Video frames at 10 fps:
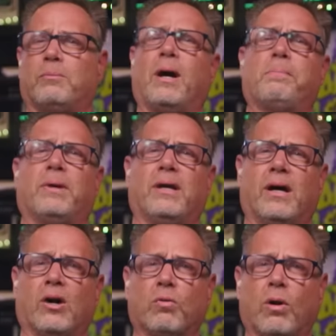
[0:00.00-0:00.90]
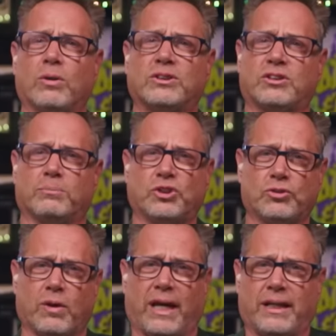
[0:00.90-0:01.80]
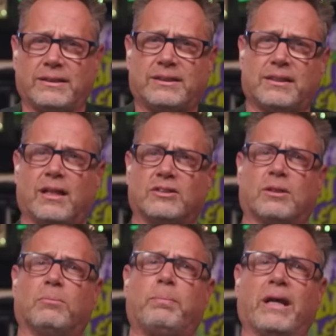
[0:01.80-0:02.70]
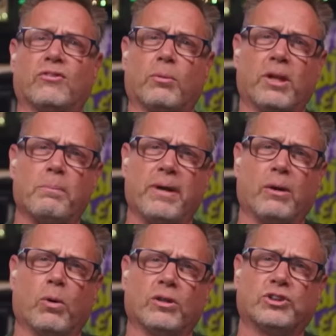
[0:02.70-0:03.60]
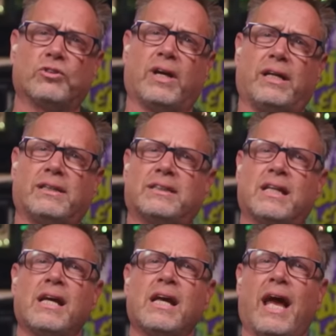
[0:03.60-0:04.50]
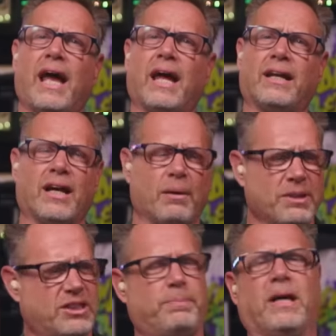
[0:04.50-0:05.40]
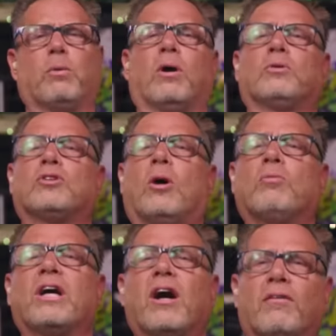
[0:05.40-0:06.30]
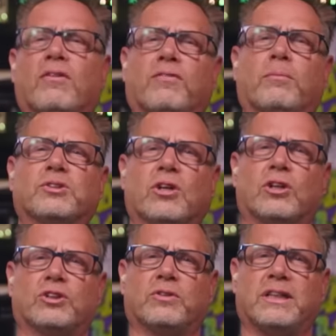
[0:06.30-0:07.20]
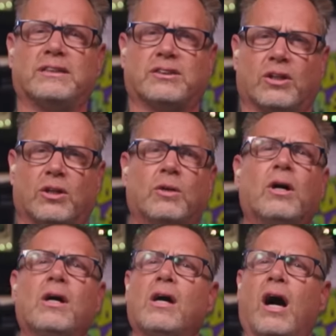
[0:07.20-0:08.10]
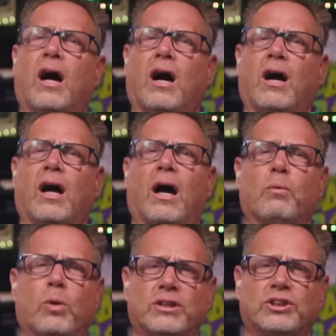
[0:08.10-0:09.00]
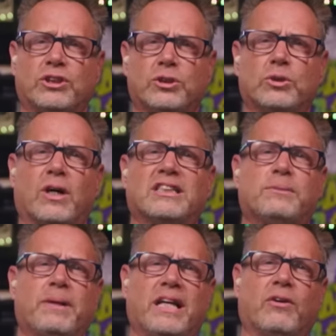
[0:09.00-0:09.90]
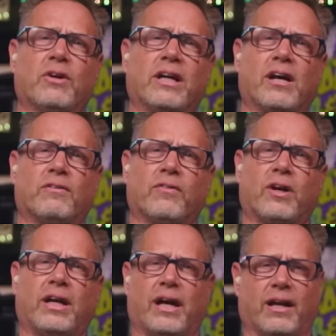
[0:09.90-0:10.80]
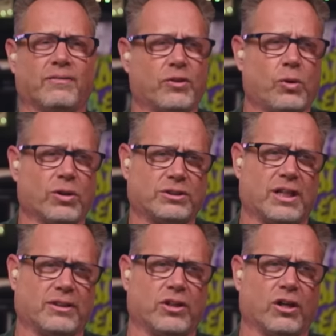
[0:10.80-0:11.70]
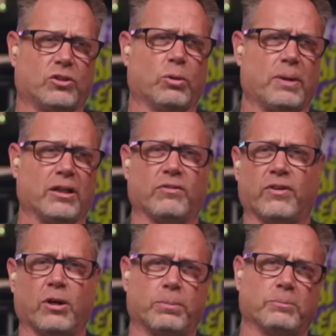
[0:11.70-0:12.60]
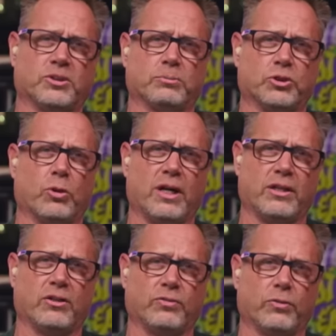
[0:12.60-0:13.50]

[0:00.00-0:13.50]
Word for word: might be uh, growing some strains, uh, some big, some of the Big Word strains. Nice. And uh, Mrs. Big Word was home recovering from surgery, so uh, I wish you a speedy recovery. And of course, I awesome. talked to her about developing some show ideas